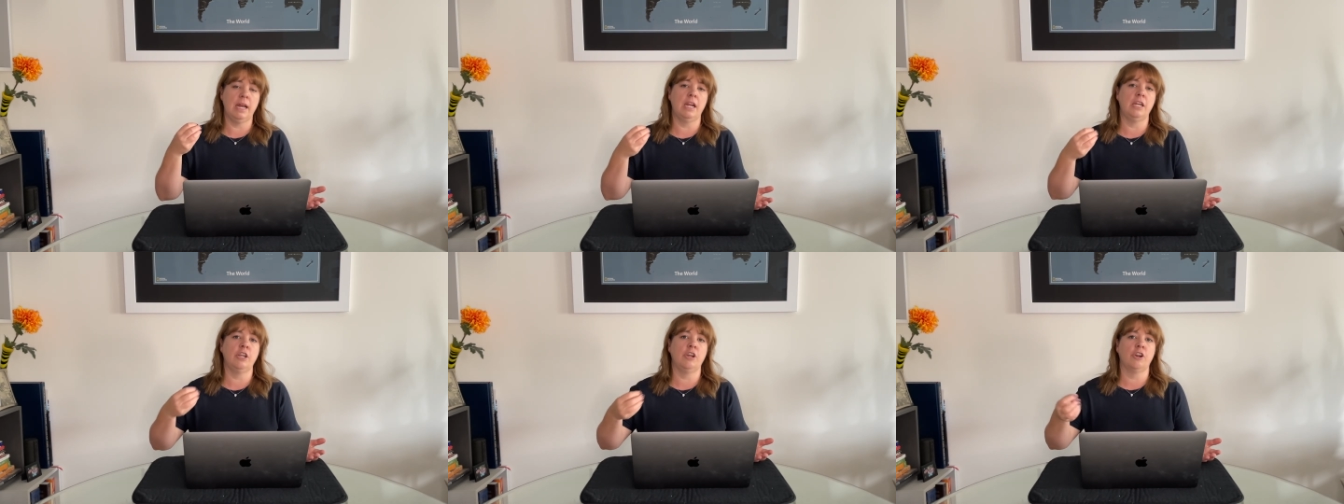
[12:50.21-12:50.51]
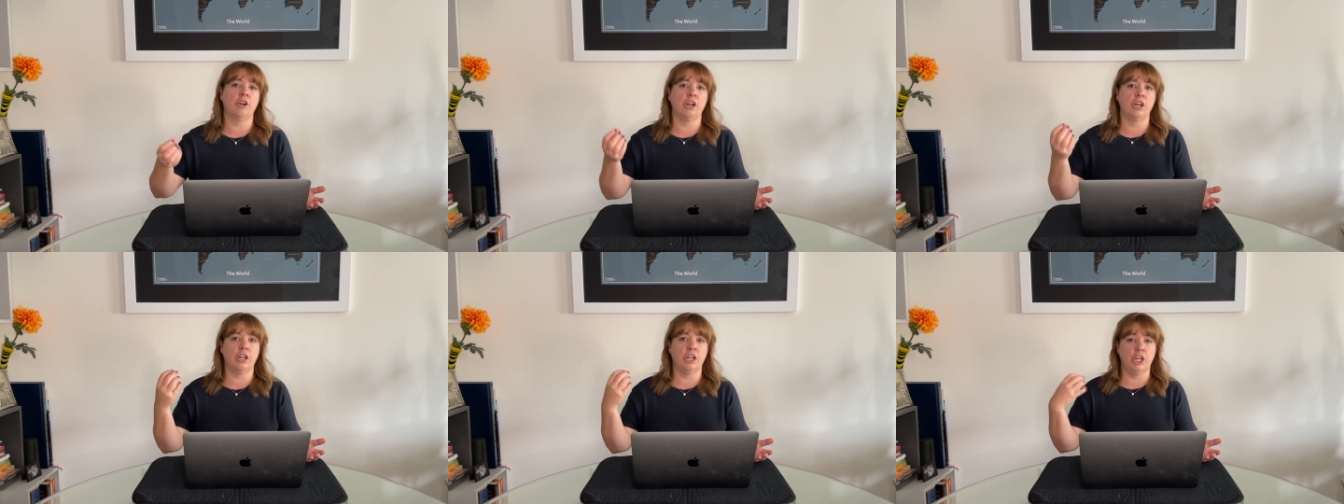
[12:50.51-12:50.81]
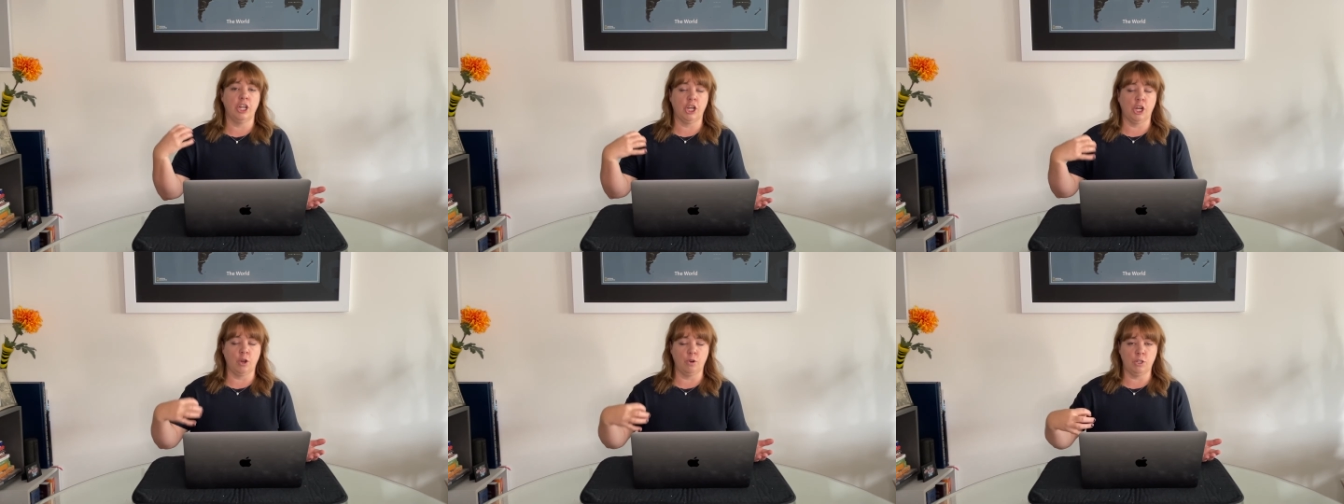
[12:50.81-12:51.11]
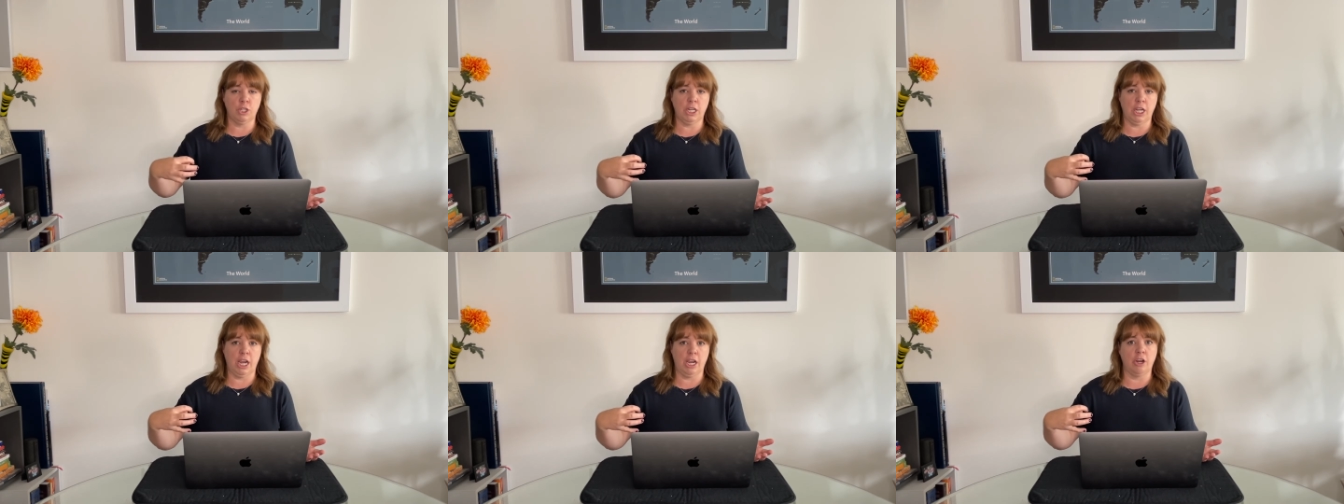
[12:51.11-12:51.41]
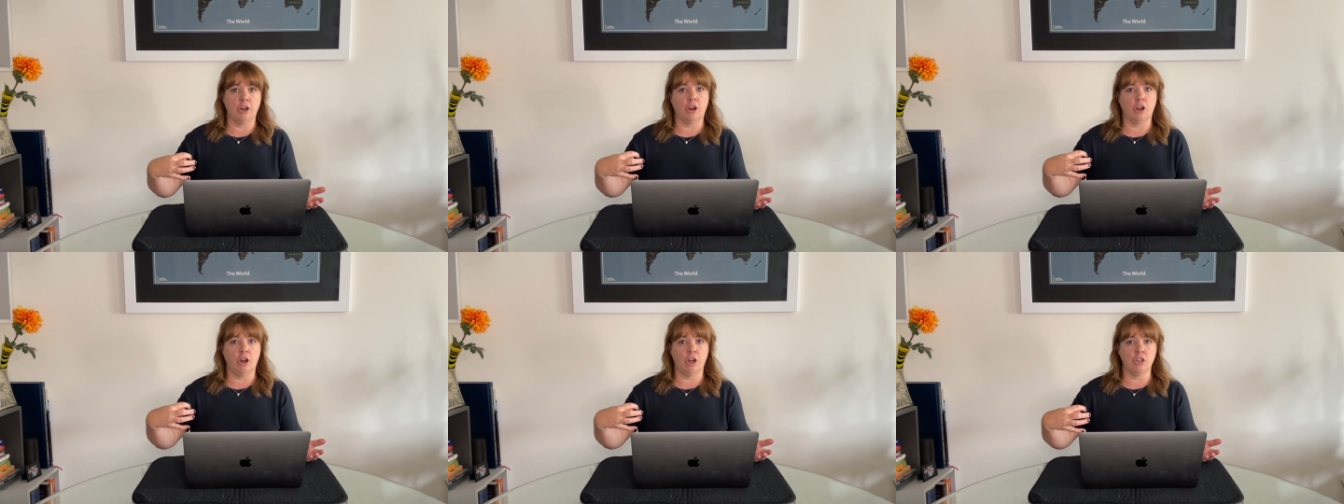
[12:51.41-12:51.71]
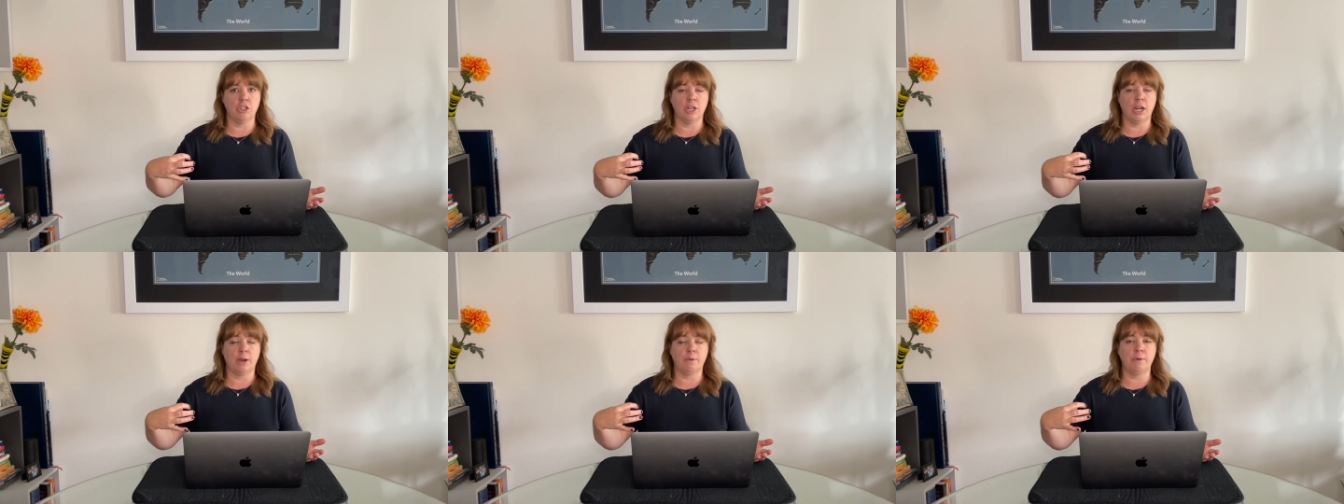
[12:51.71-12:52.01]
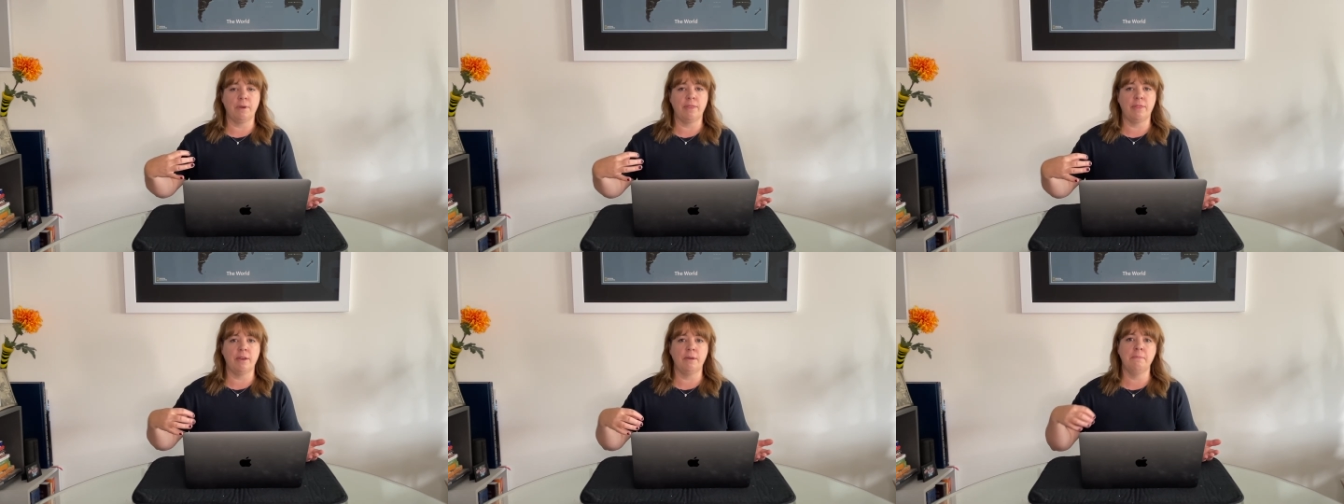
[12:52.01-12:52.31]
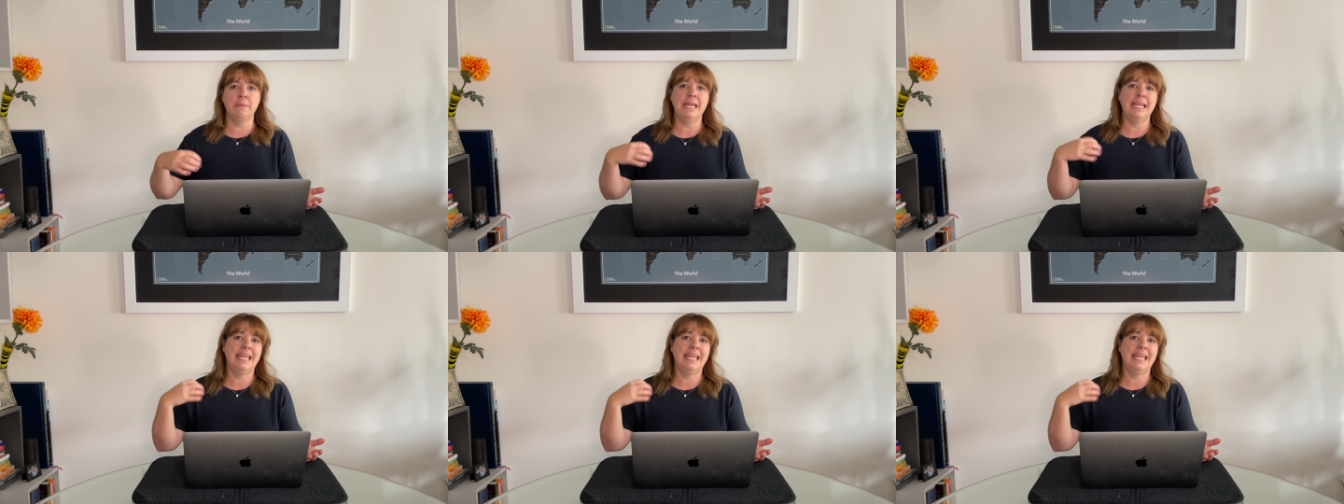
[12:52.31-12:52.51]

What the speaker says: and you're going to negotiate your contract with them.